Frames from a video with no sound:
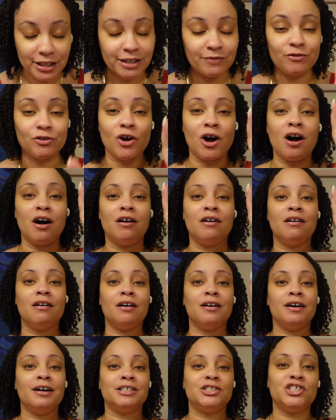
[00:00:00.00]
If y'all
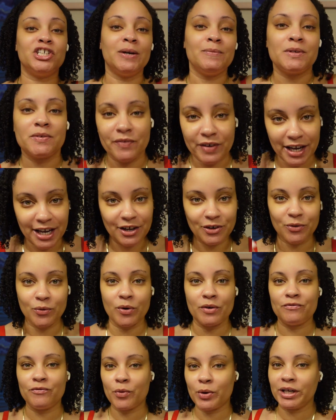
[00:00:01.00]
are a Chiefs fan or
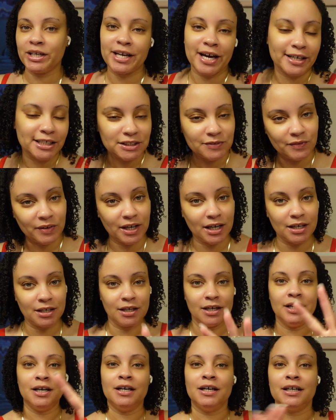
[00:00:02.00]
a 49ers fan,
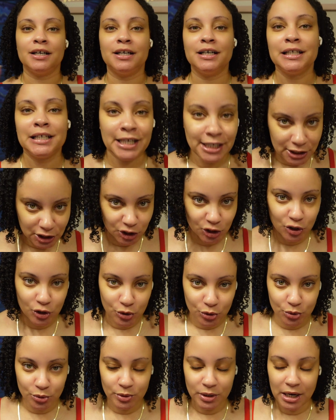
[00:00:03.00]
good luck to
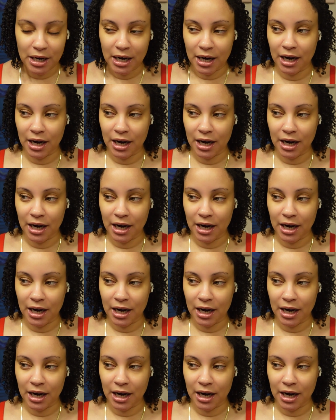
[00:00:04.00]
you.